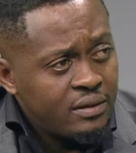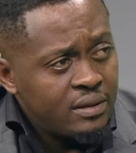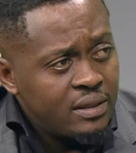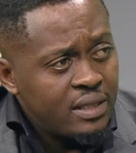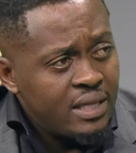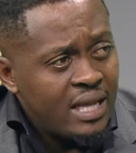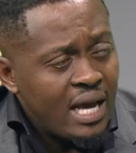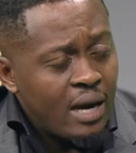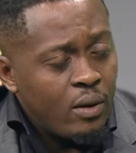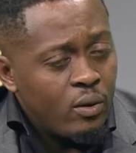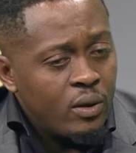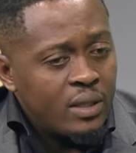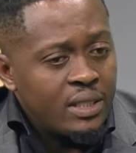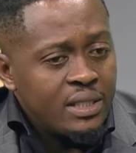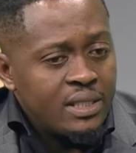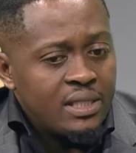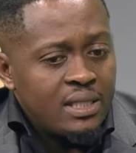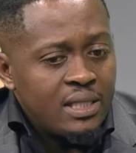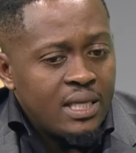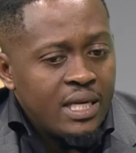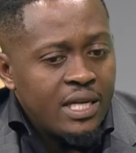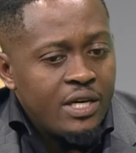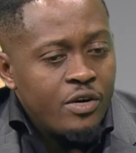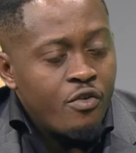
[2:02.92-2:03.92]
That was
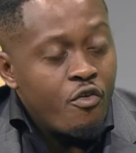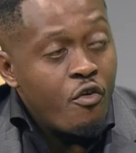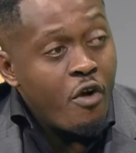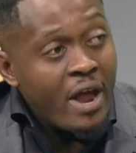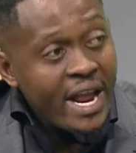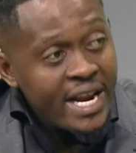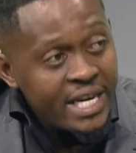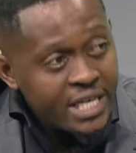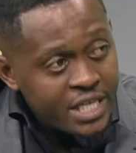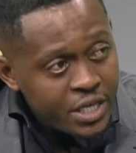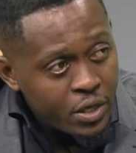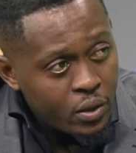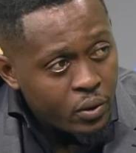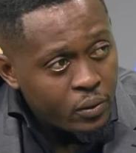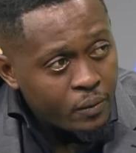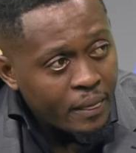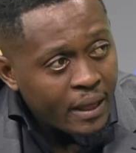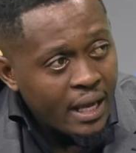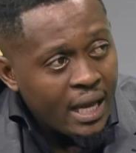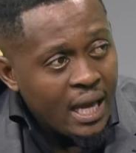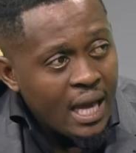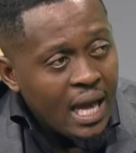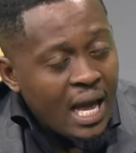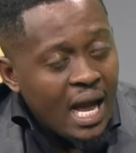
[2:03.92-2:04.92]
in radio.
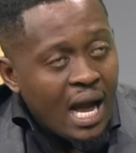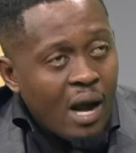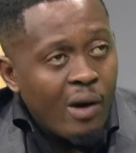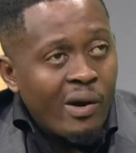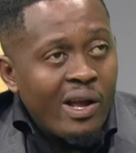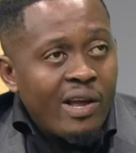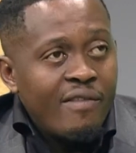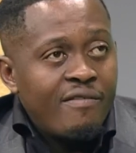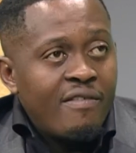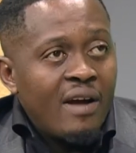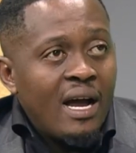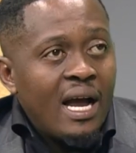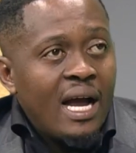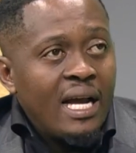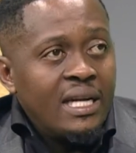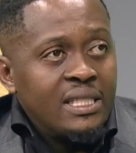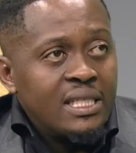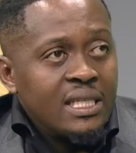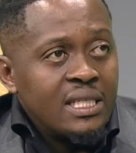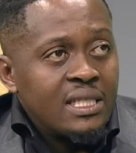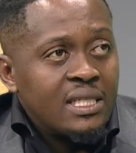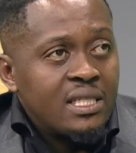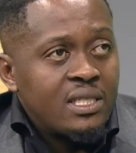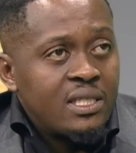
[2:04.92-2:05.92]
However, I
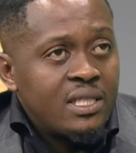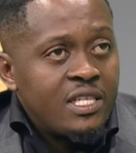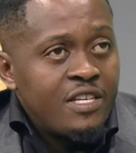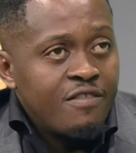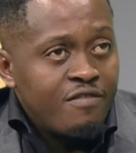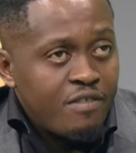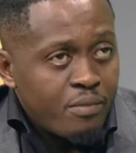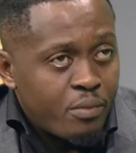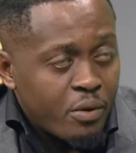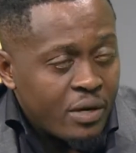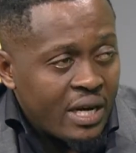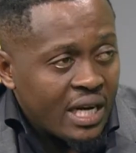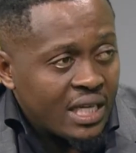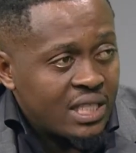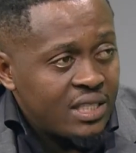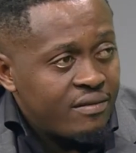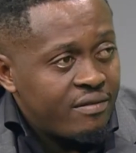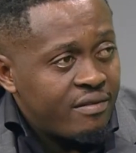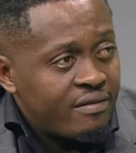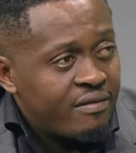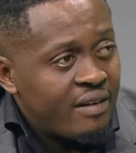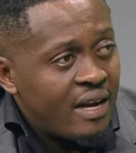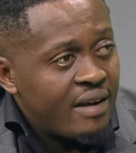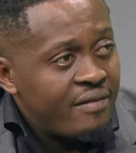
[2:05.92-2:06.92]
did TV production
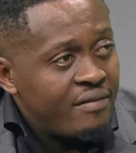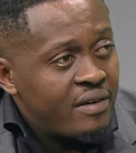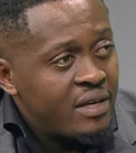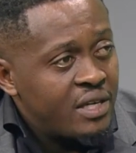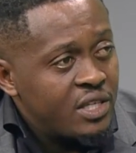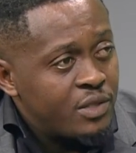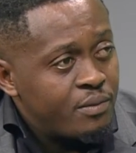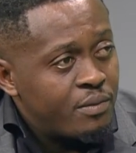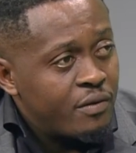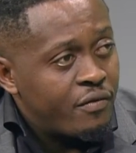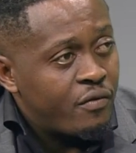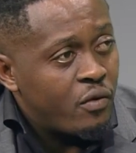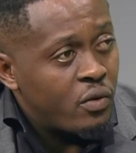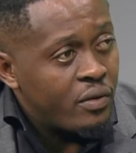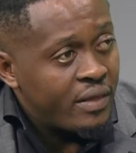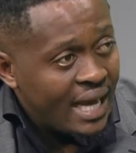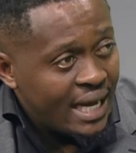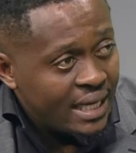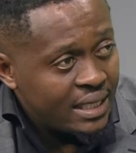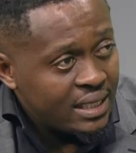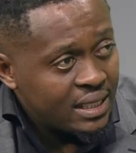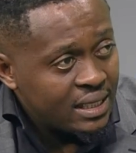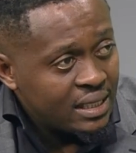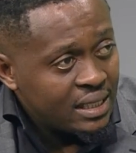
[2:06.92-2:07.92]
for 5 years before
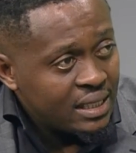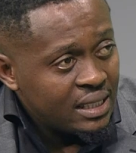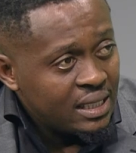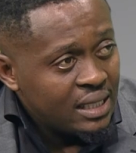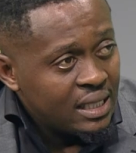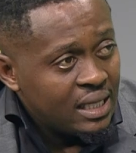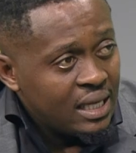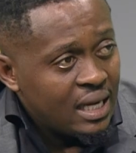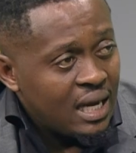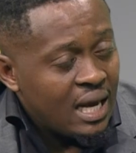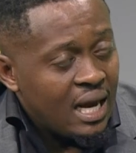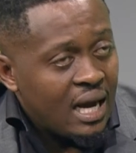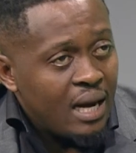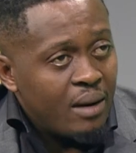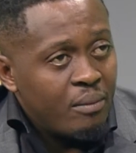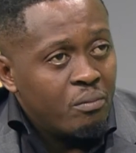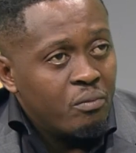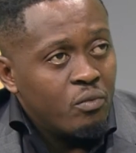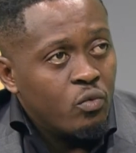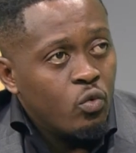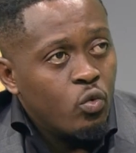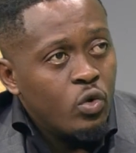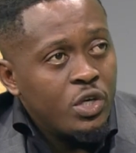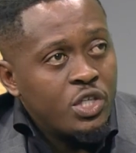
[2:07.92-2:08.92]
that,
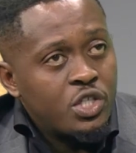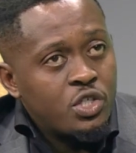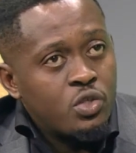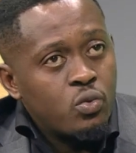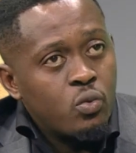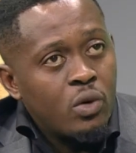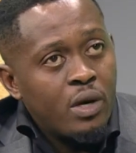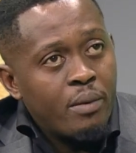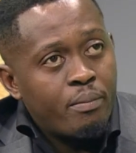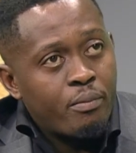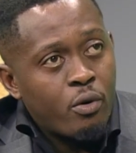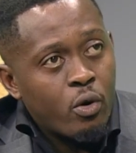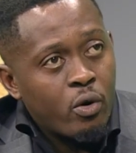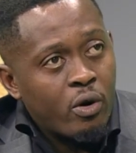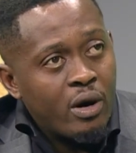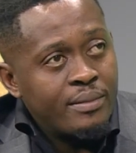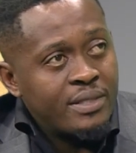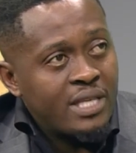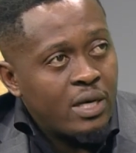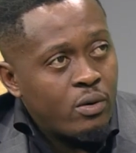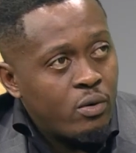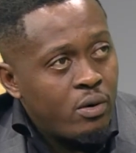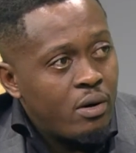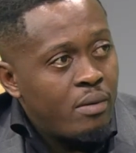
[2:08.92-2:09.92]
which were programs
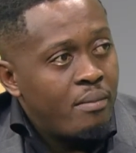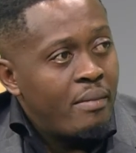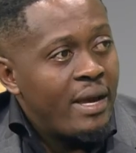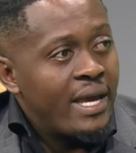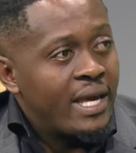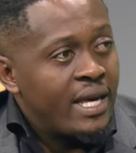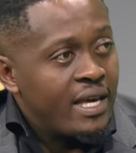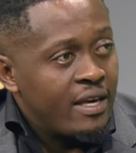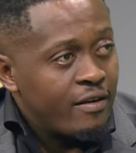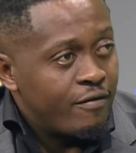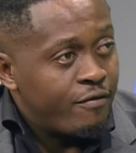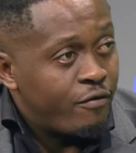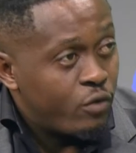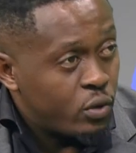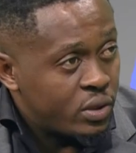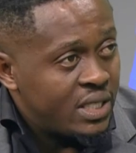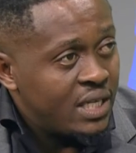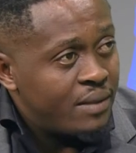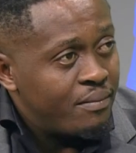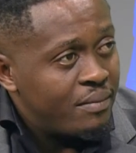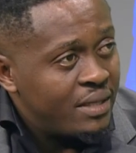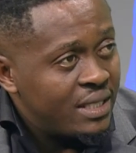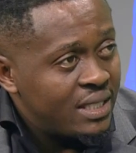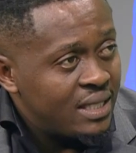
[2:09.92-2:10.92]
that we were making for
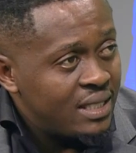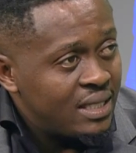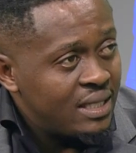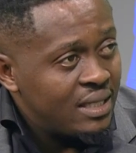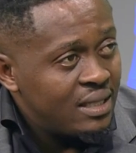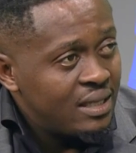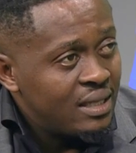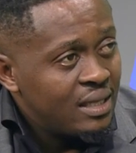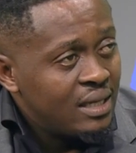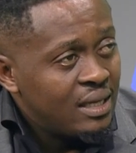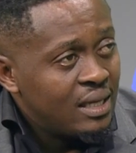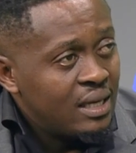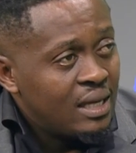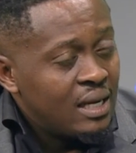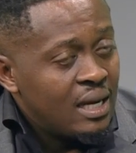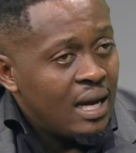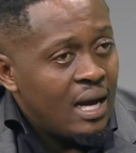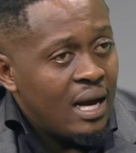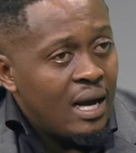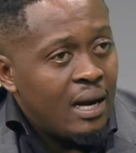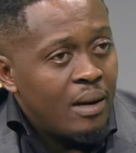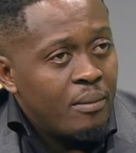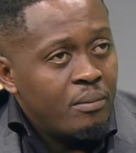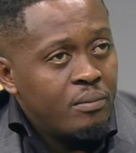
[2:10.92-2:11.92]
ZBC,
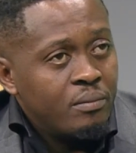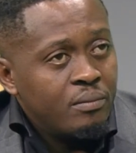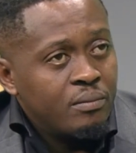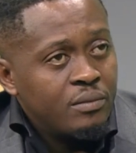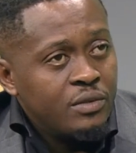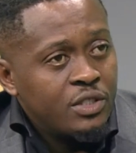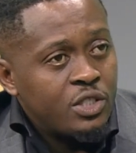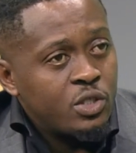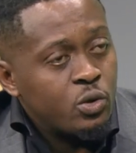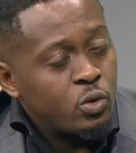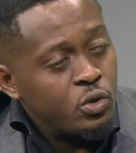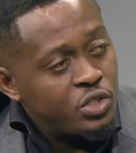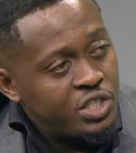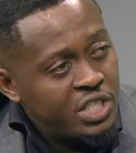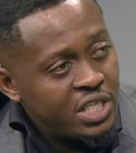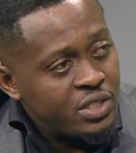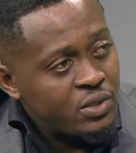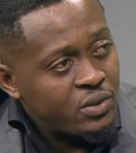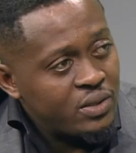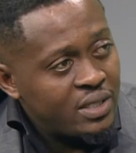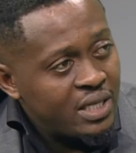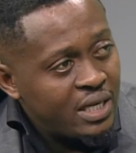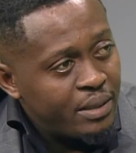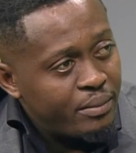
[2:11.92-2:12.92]
Drugu Church
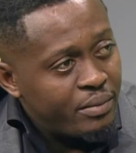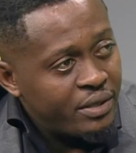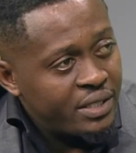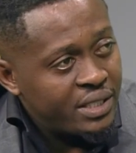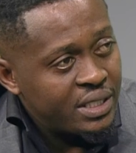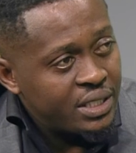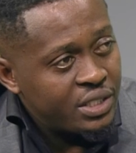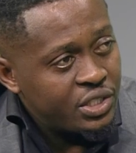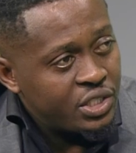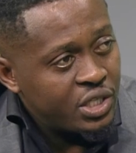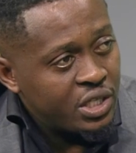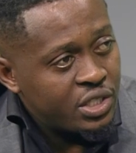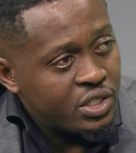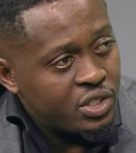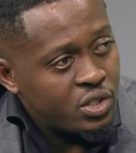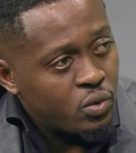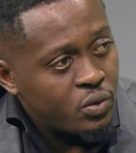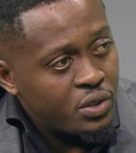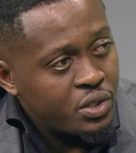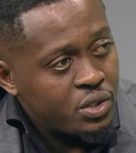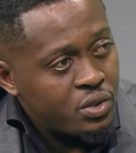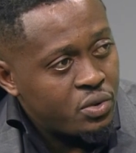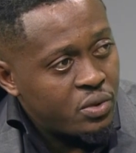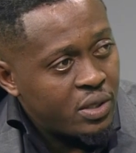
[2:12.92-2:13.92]
Celebration Church. So we
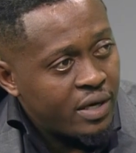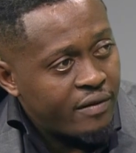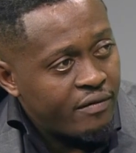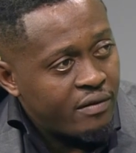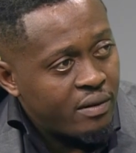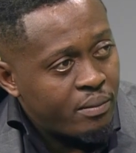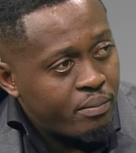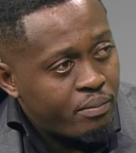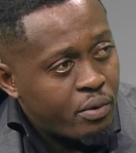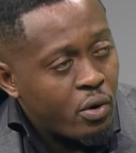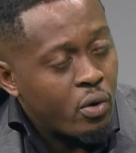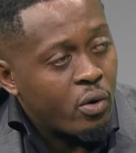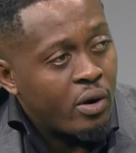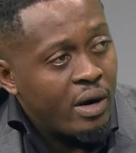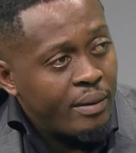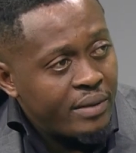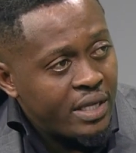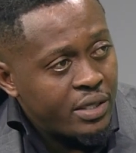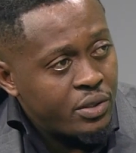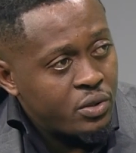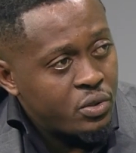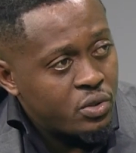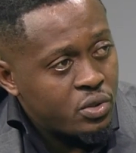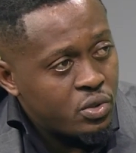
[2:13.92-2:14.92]
used to have a program
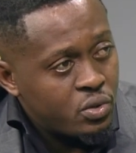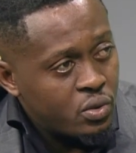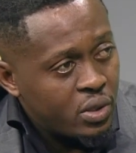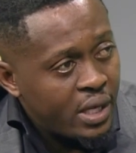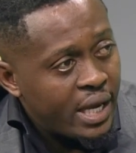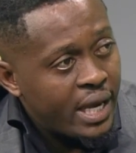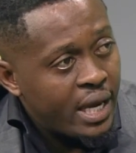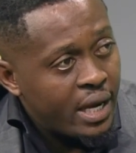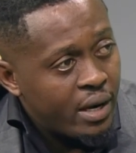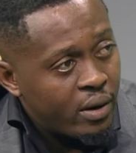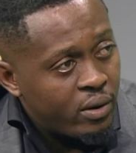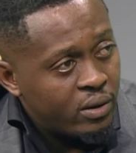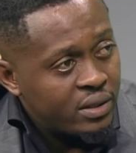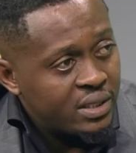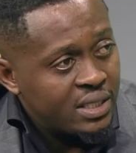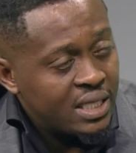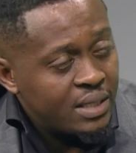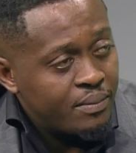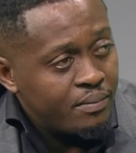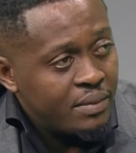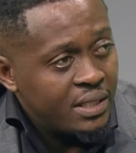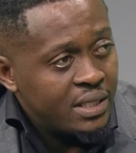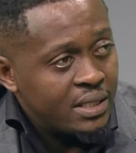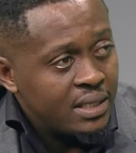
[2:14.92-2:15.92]
that used to air on
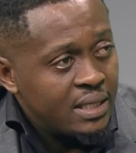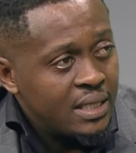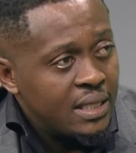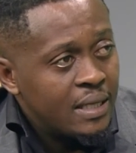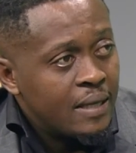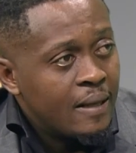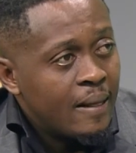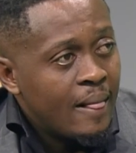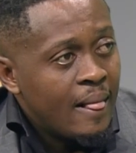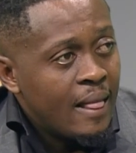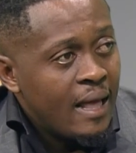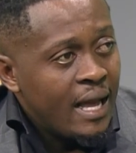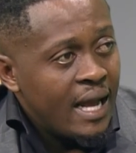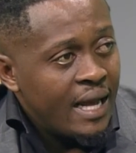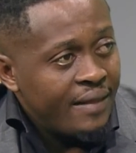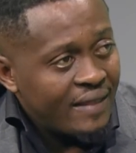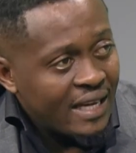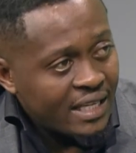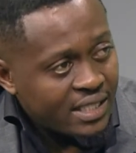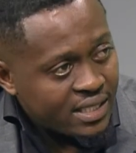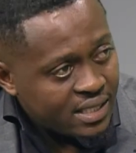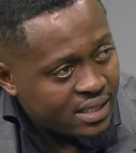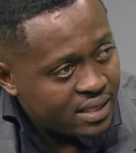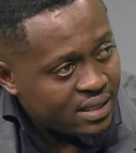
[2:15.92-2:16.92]
ZBC, and
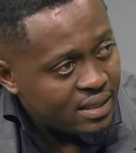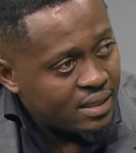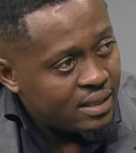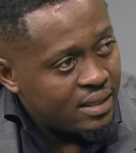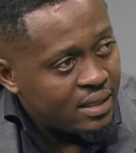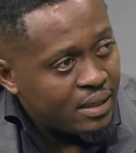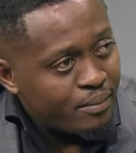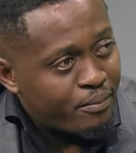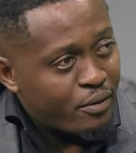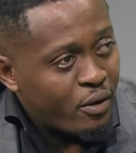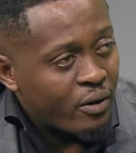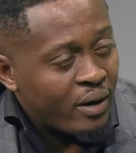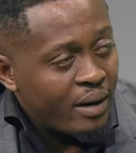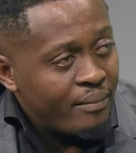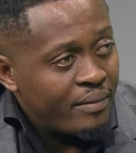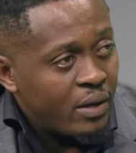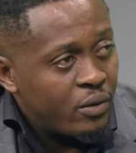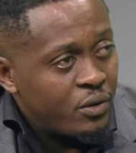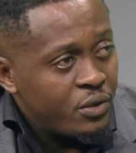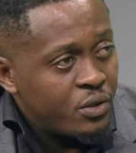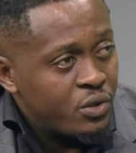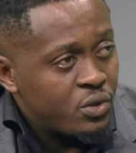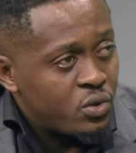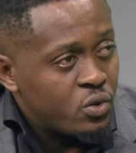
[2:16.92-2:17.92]
that's the program that
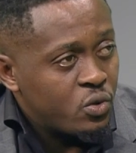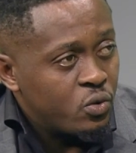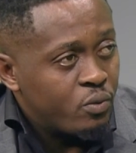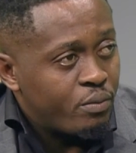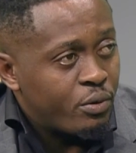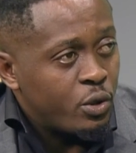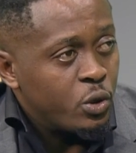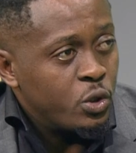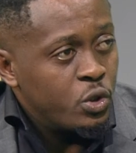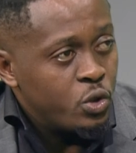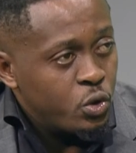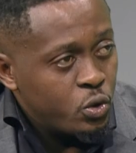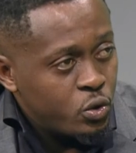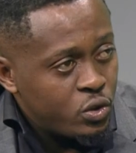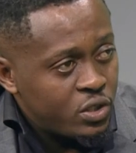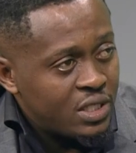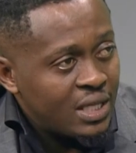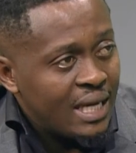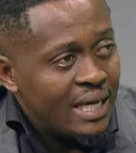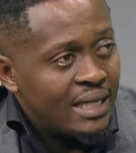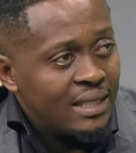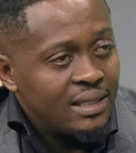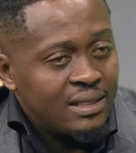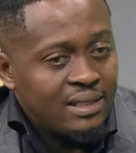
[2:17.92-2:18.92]
we used to produce
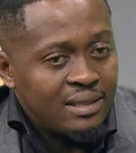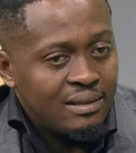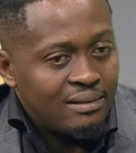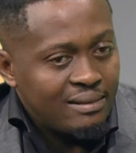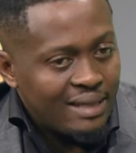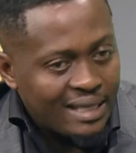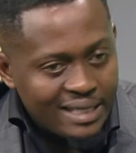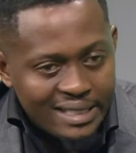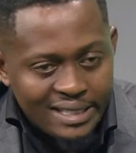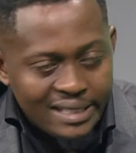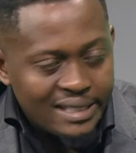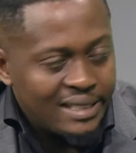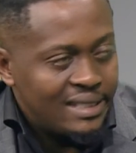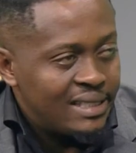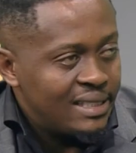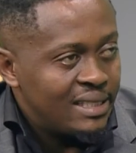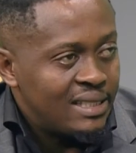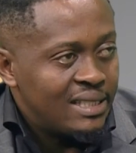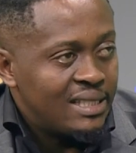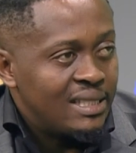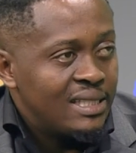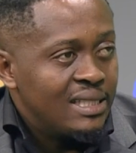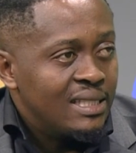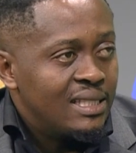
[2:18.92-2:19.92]
and edit,
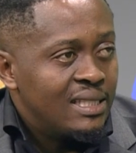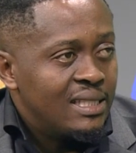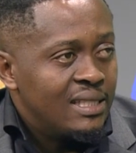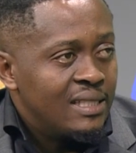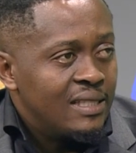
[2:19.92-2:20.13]
etc.